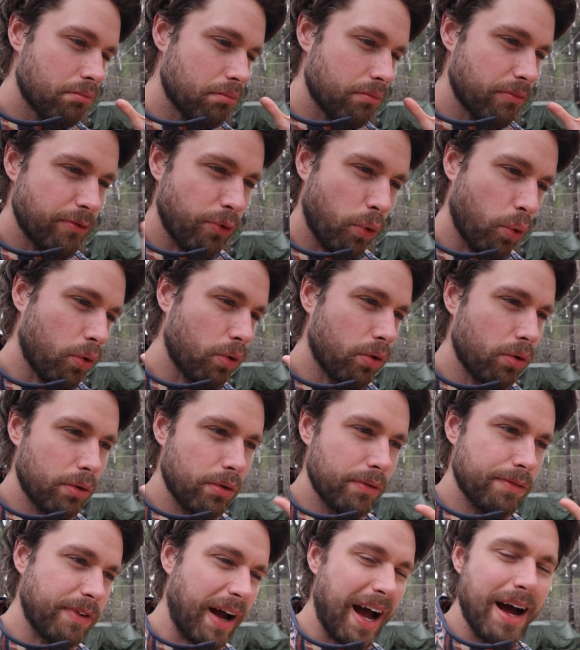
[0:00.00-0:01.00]
4
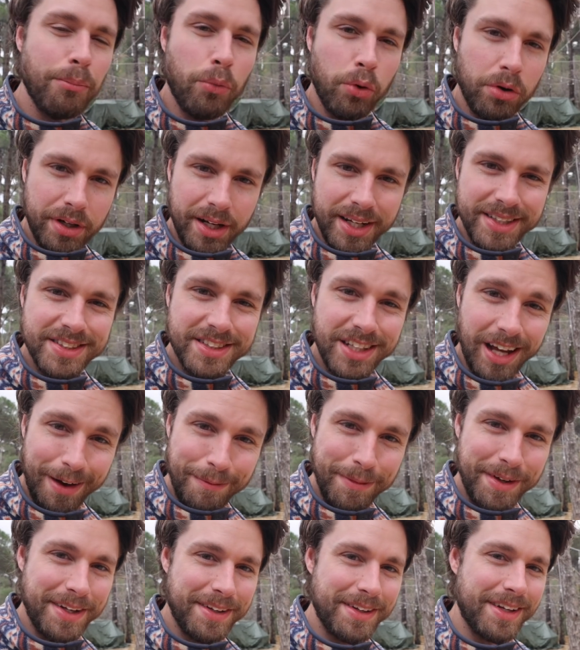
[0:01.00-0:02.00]
or 5 more days
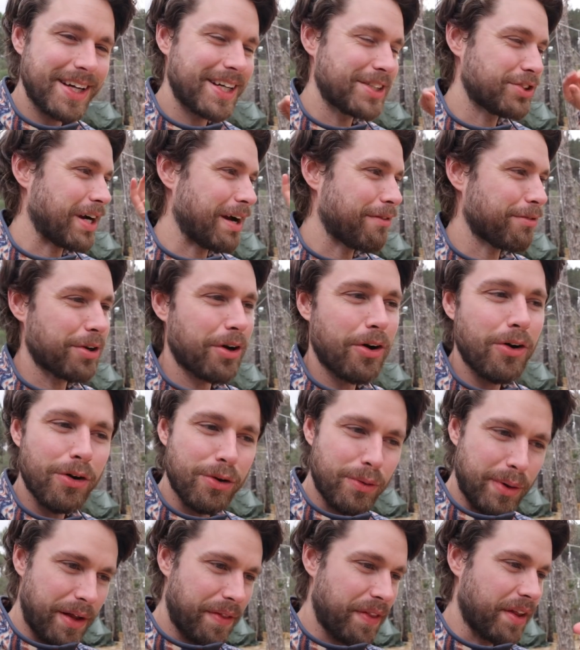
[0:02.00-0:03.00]
coming, traveling all
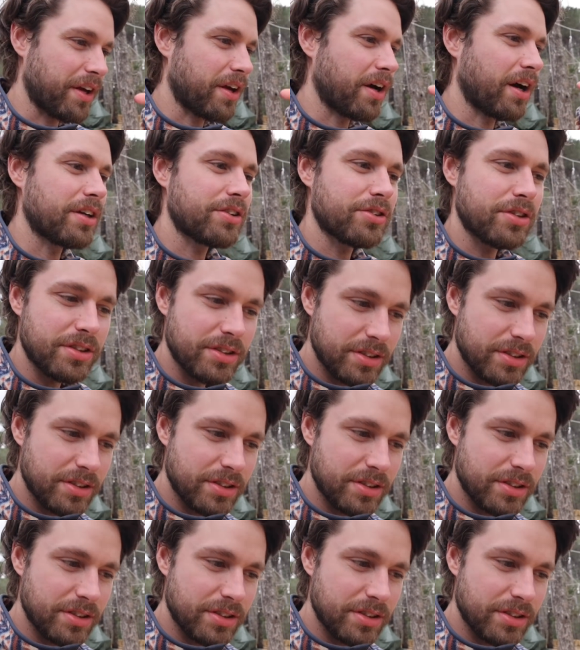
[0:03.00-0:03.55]
around the country.